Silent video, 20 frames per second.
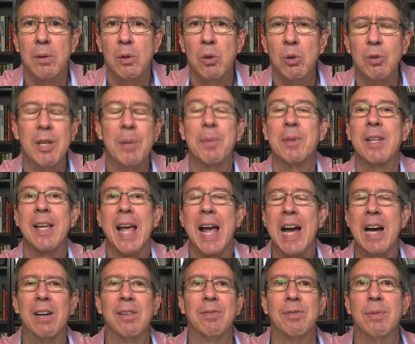who typically
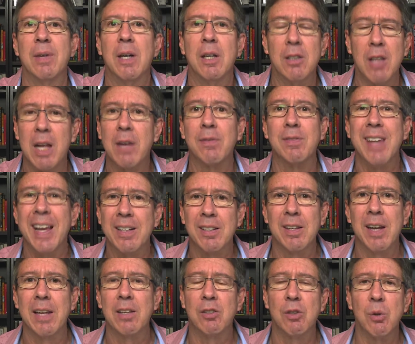have a lot of debt
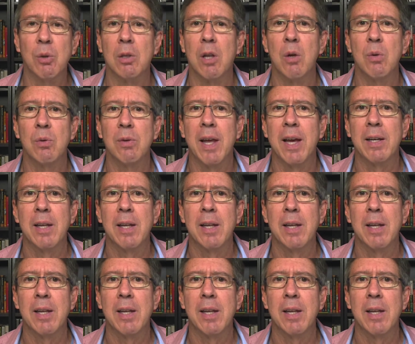today, student loan debt?